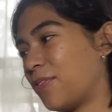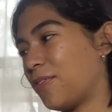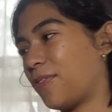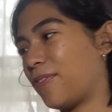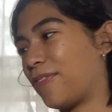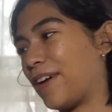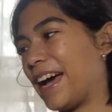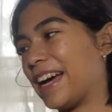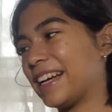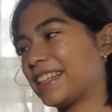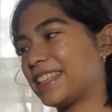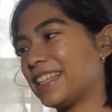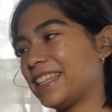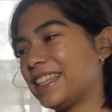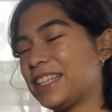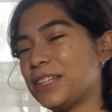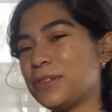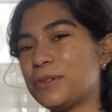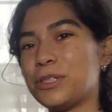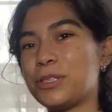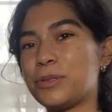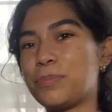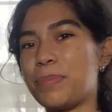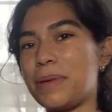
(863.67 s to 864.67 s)
fact that
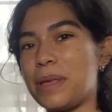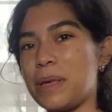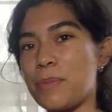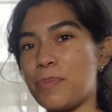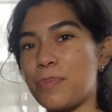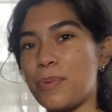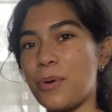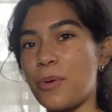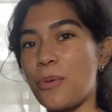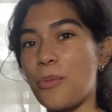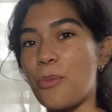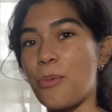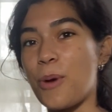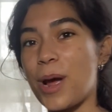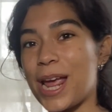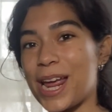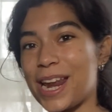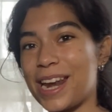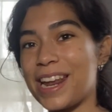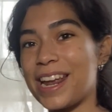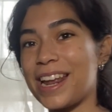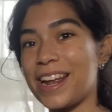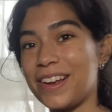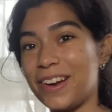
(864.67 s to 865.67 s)
there was people
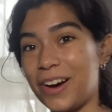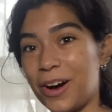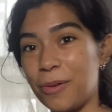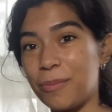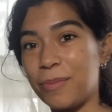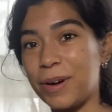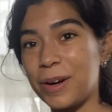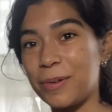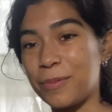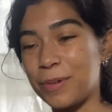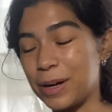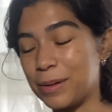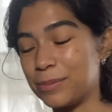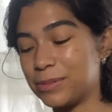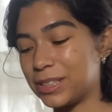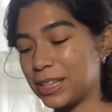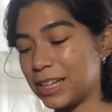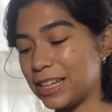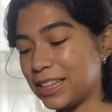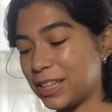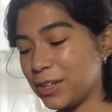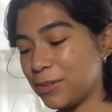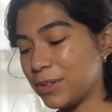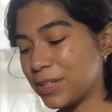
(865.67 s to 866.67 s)
waiting on my
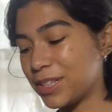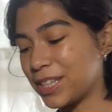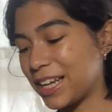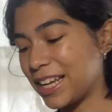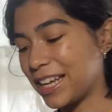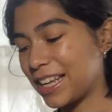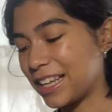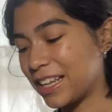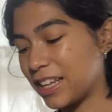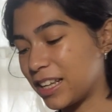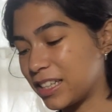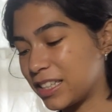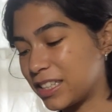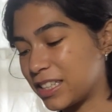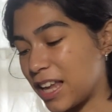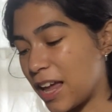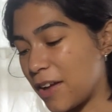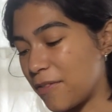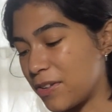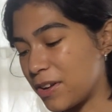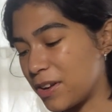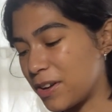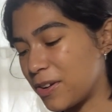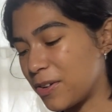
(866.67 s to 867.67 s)
website, there was like
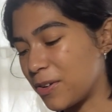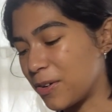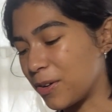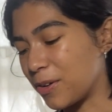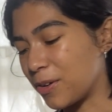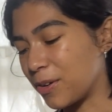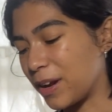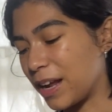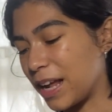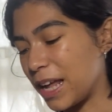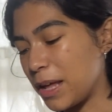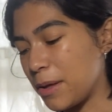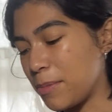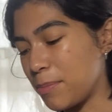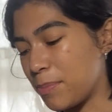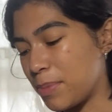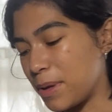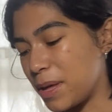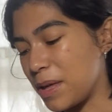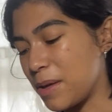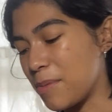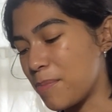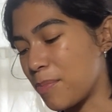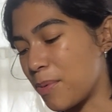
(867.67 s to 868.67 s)
7 or 8
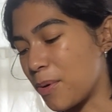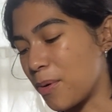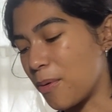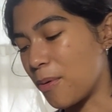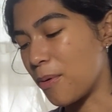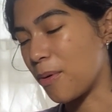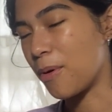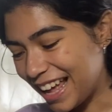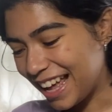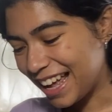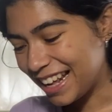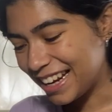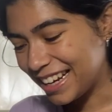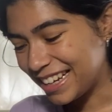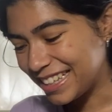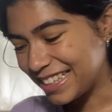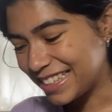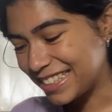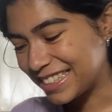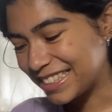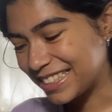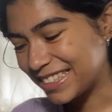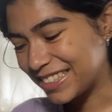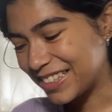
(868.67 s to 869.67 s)
people. That
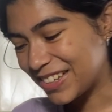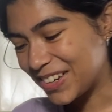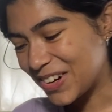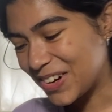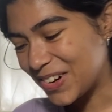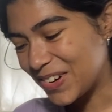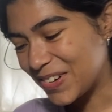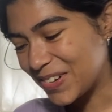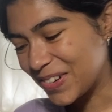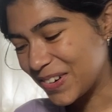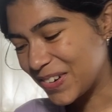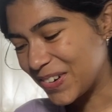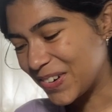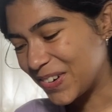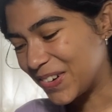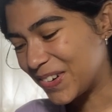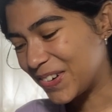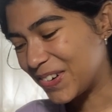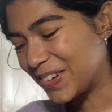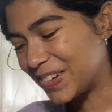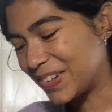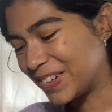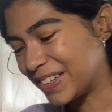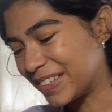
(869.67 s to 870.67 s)
is so
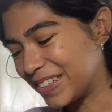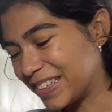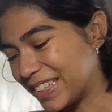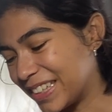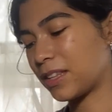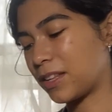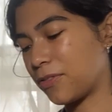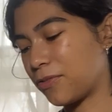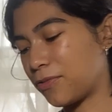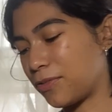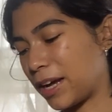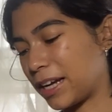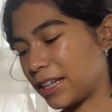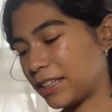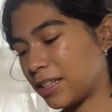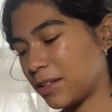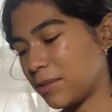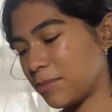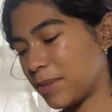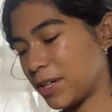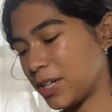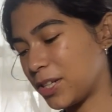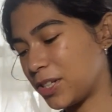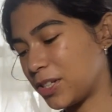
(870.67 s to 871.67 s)
cool. The fact that
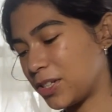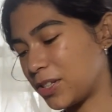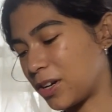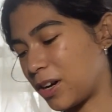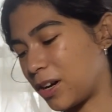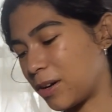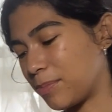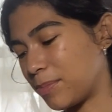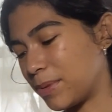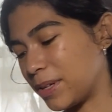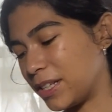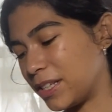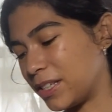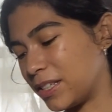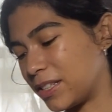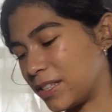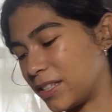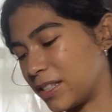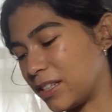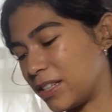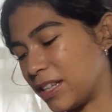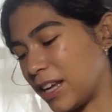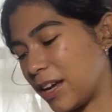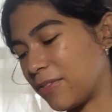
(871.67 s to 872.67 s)
my shop
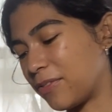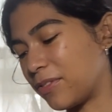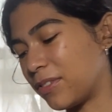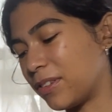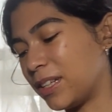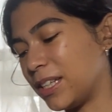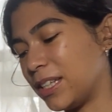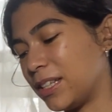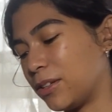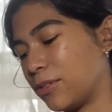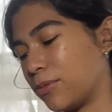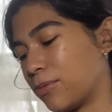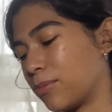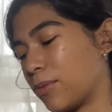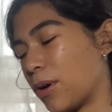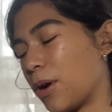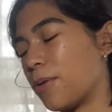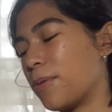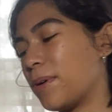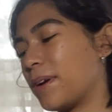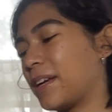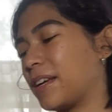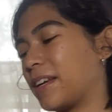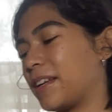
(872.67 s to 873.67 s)
is definitely
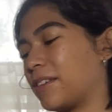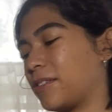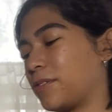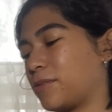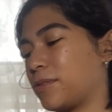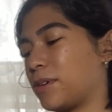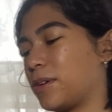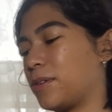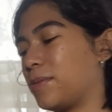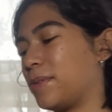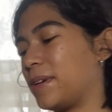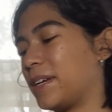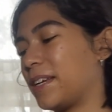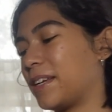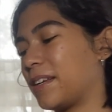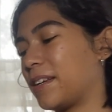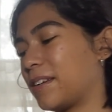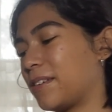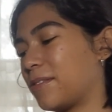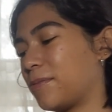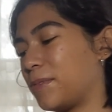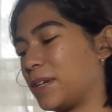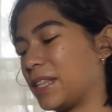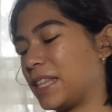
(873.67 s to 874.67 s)
growing and growing
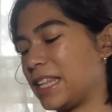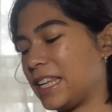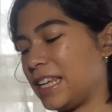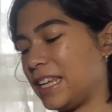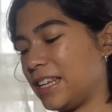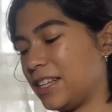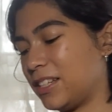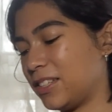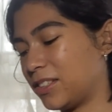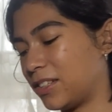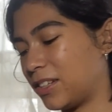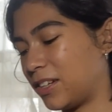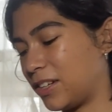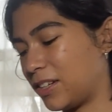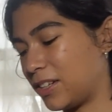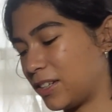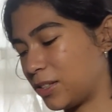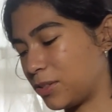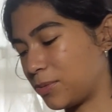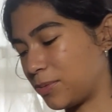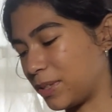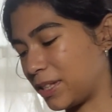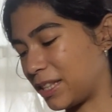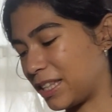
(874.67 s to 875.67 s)
with each
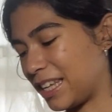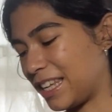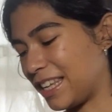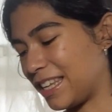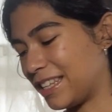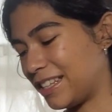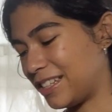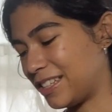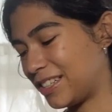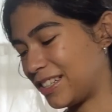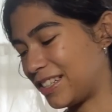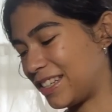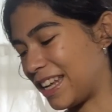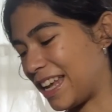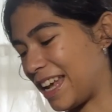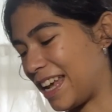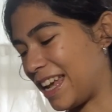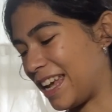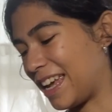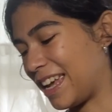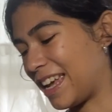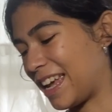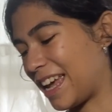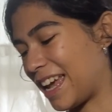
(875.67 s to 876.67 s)
launch, with each
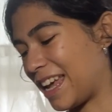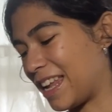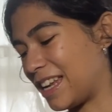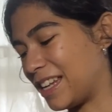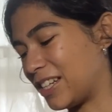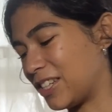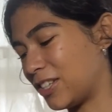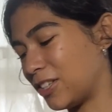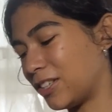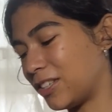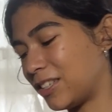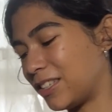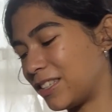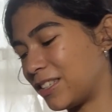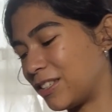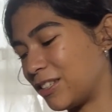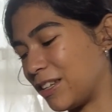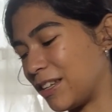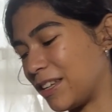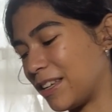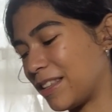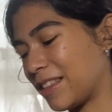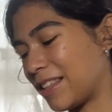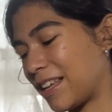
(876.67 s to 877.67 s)
day, and just
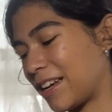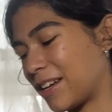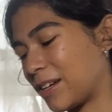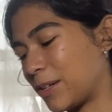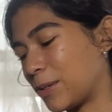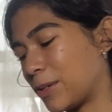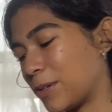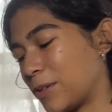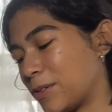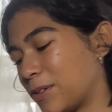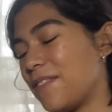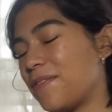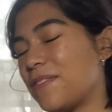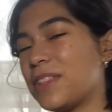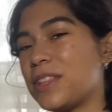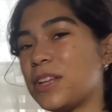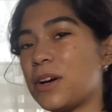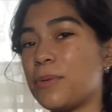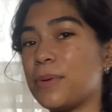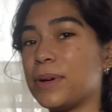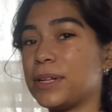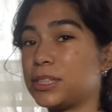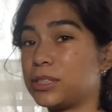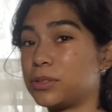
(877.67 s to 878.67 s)
seeing that growth, even
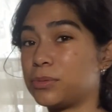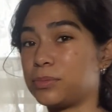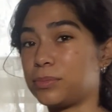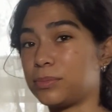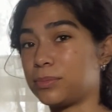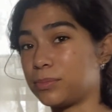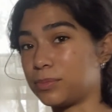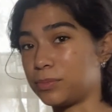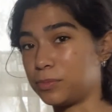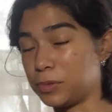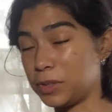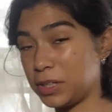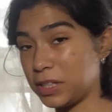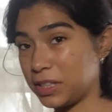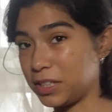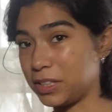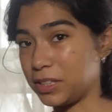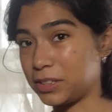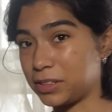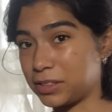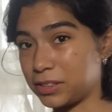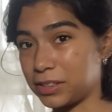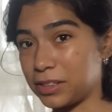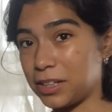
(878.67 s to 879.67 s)
though it's really
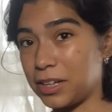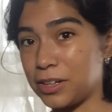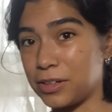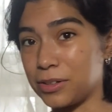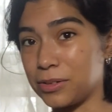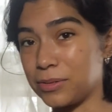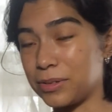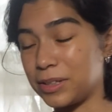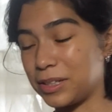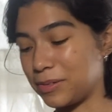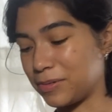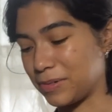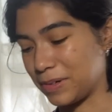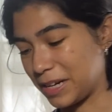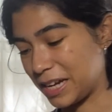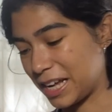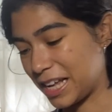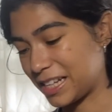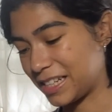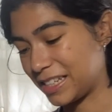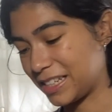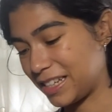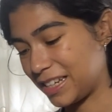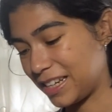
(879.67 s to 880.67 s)
slow in
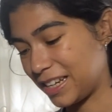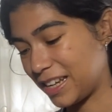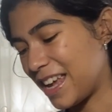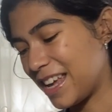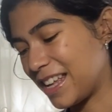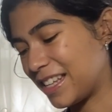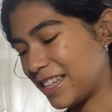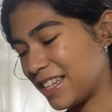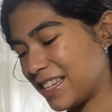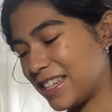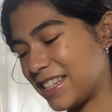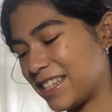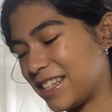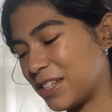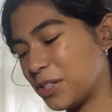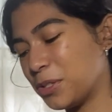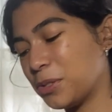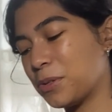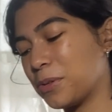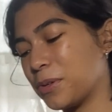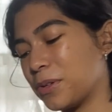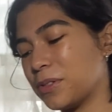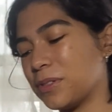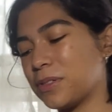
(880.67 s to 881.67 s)
reality, it's still
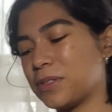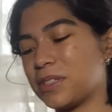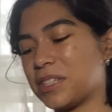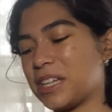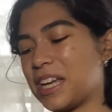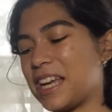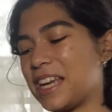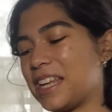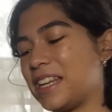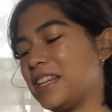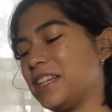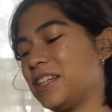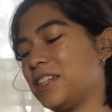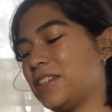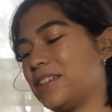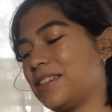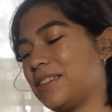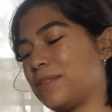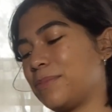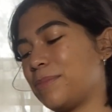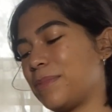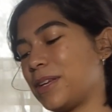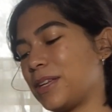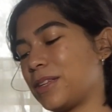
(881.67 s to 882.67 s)
growth, and it
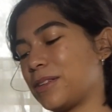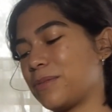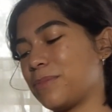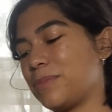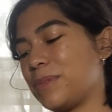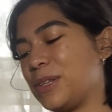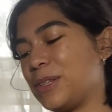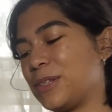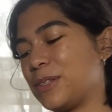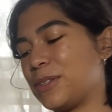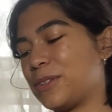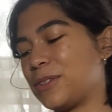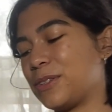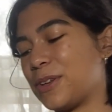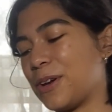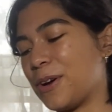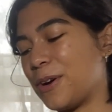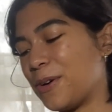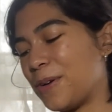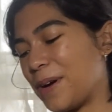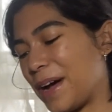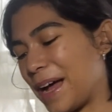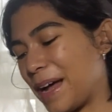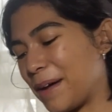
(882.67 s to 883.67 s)
just makes me
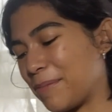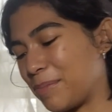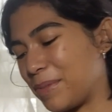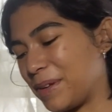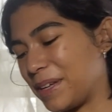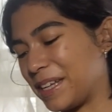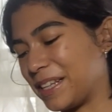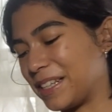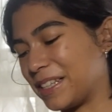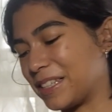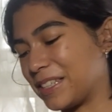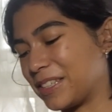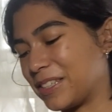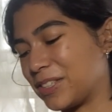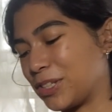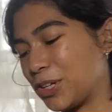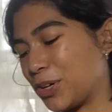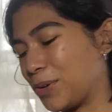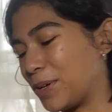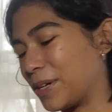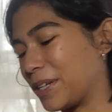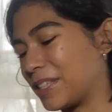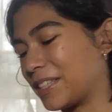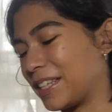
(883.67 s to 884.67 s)
so happy and
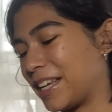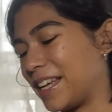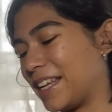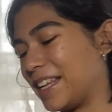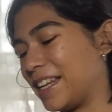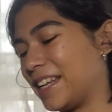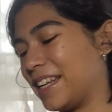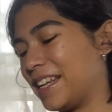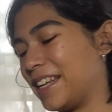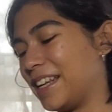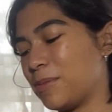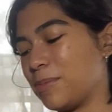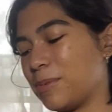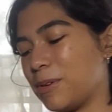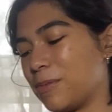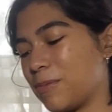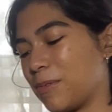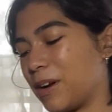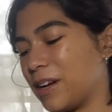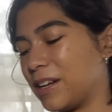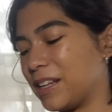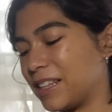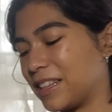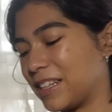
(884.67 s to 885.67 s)
so excited to be
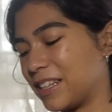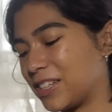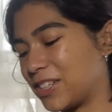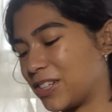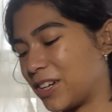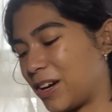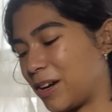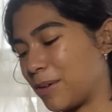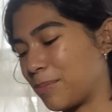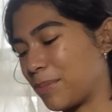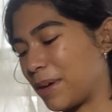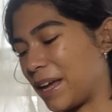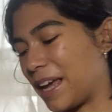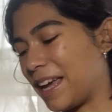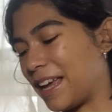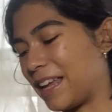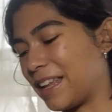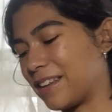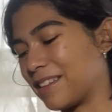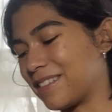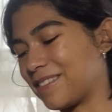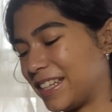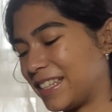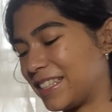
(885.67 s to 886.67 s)
running the shop,
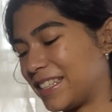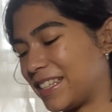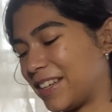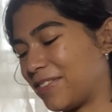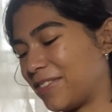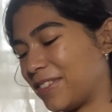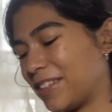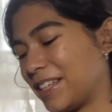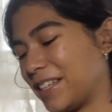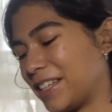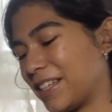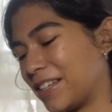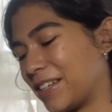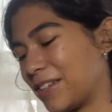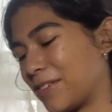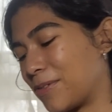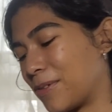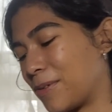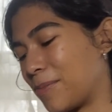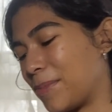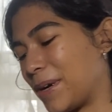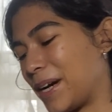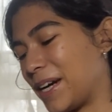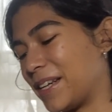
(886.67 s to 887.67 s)
and it's definitely a good
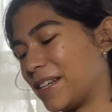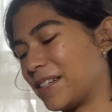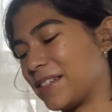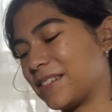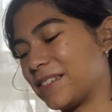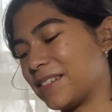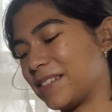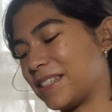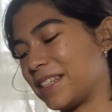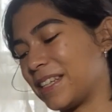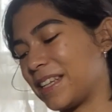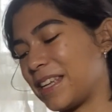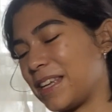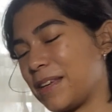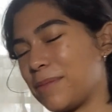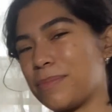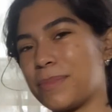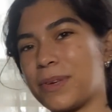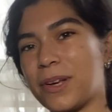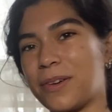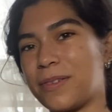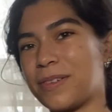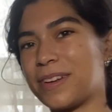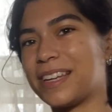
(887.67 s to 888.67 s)
reminder to keep
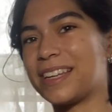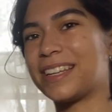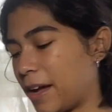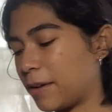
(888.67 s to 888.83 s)
going.